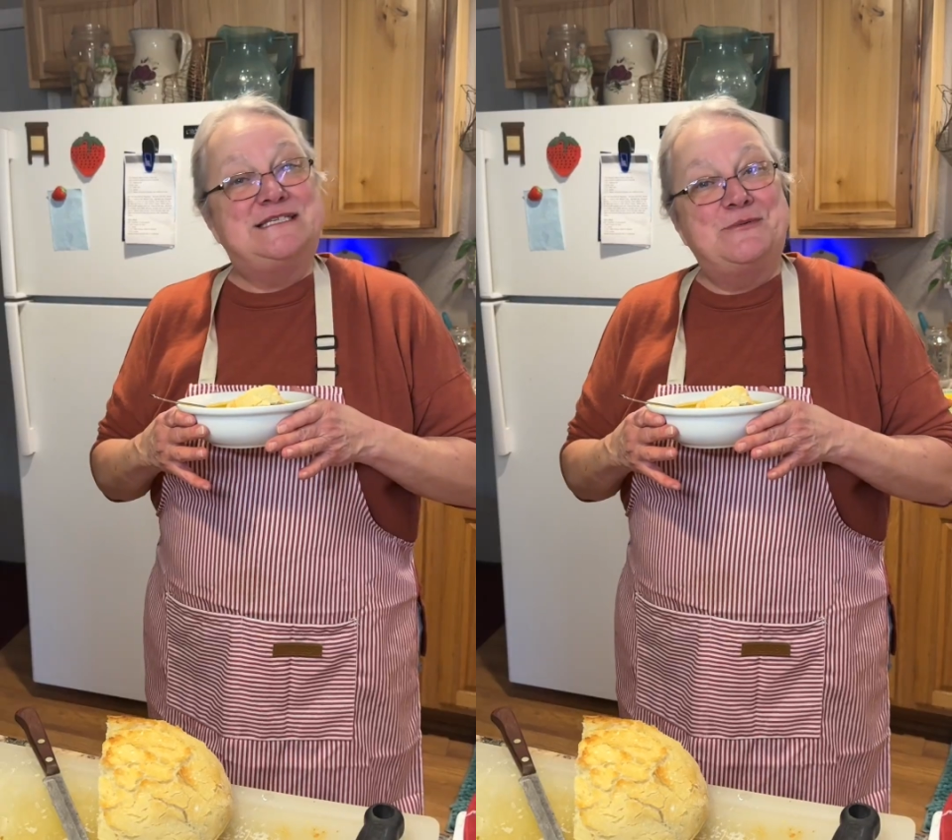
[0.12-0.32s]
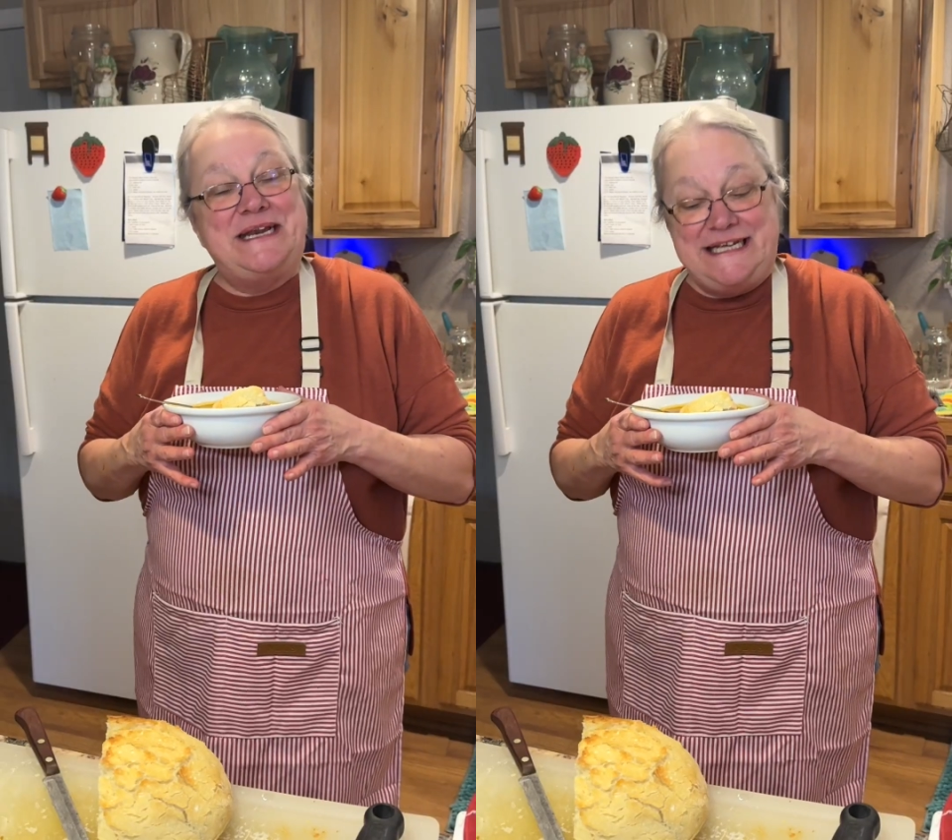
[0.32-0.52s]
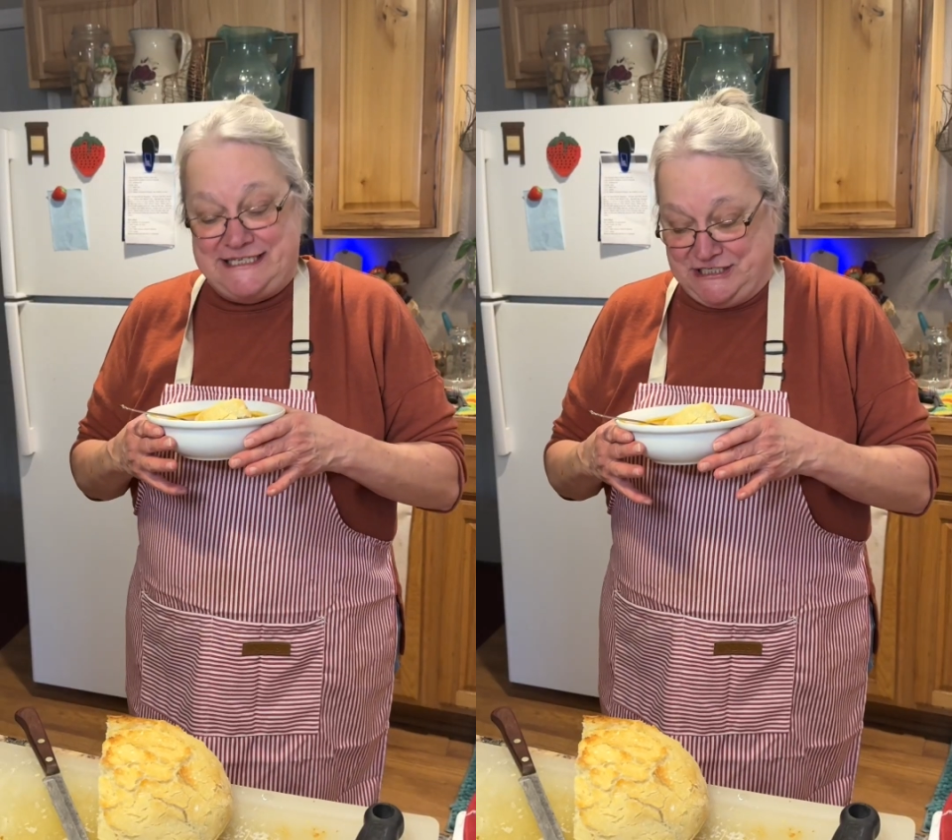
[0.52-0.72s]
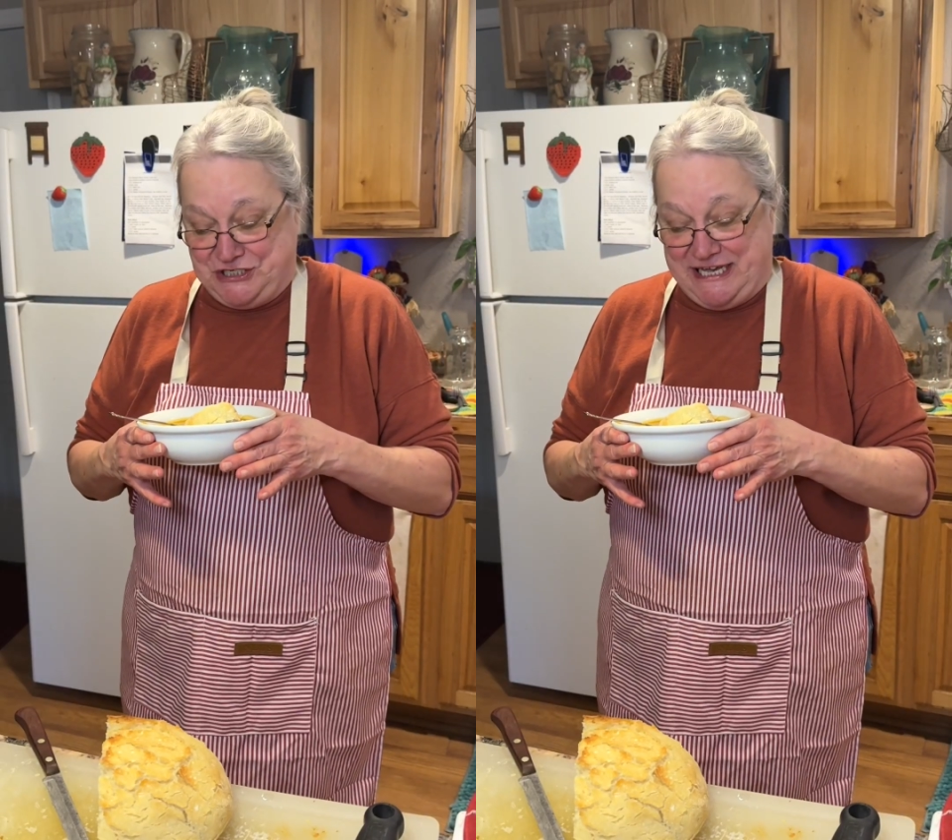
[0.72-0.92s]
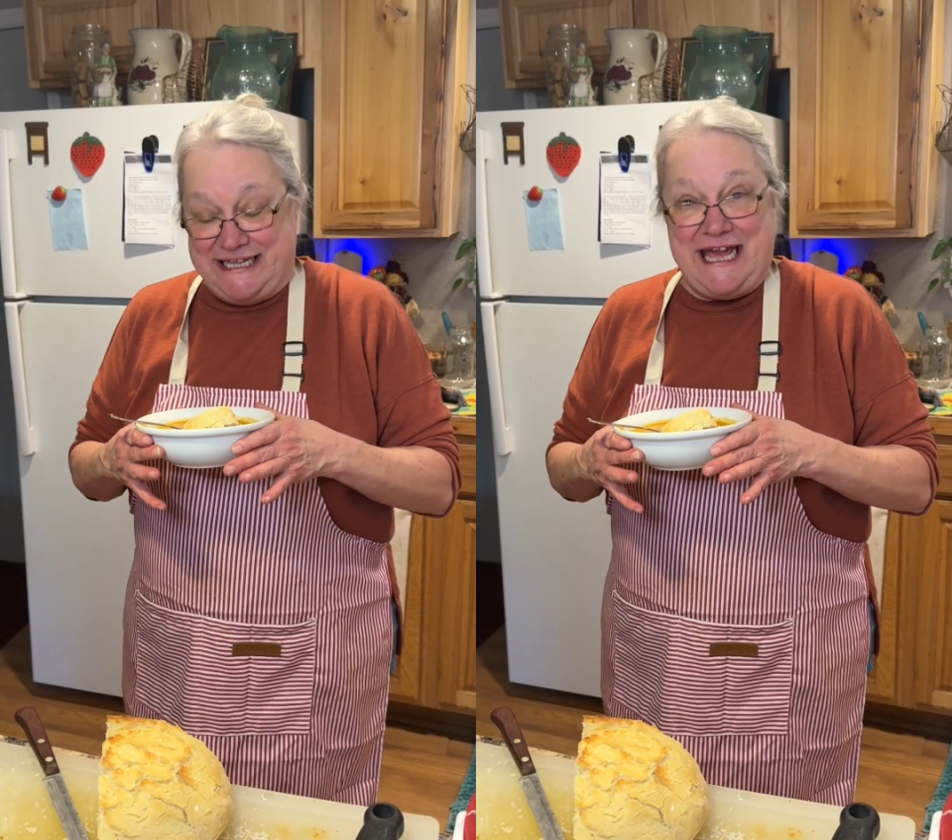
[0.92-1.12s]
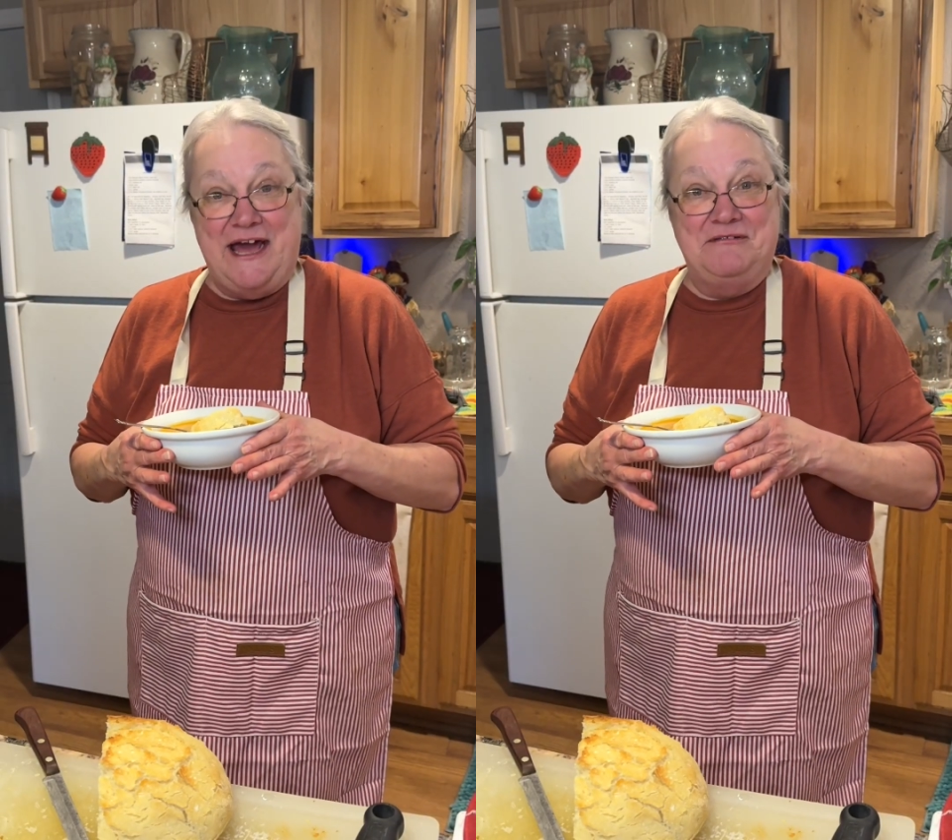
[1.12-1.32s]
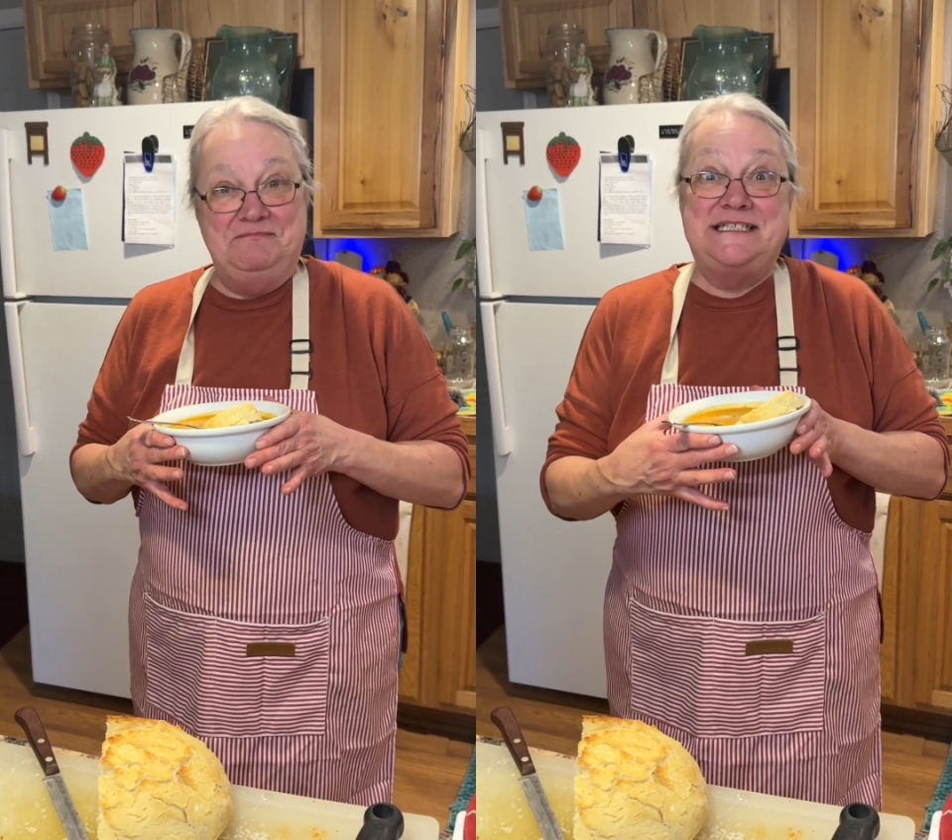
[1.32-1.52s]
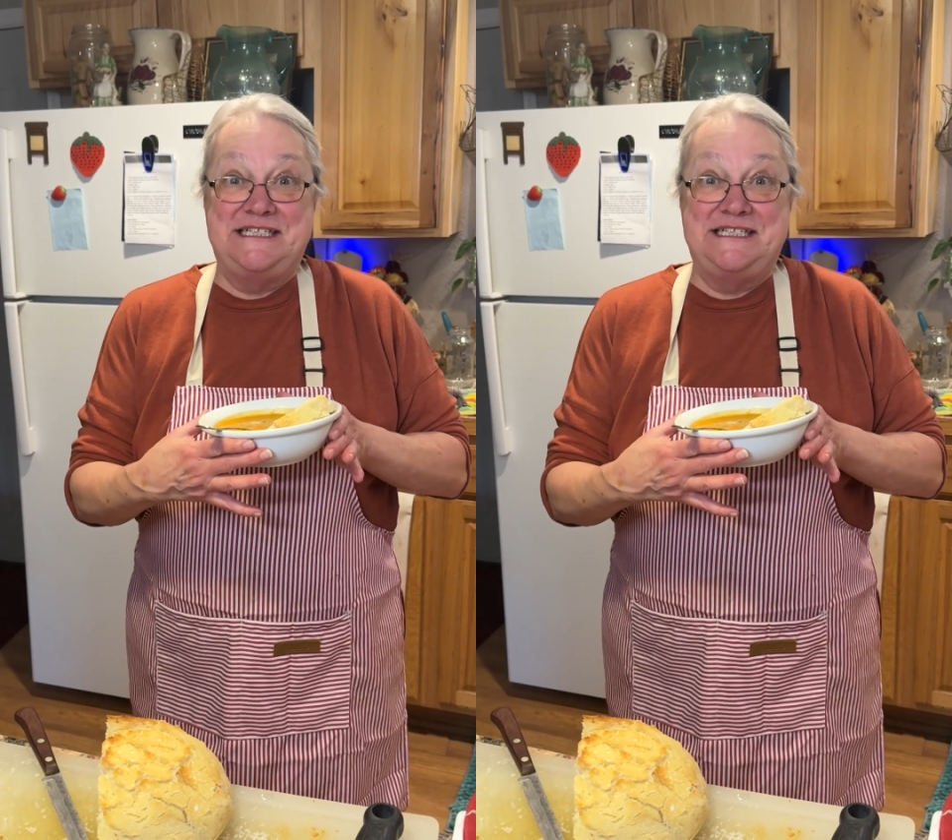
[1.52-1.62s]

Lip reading: sweetie, did you eat yet?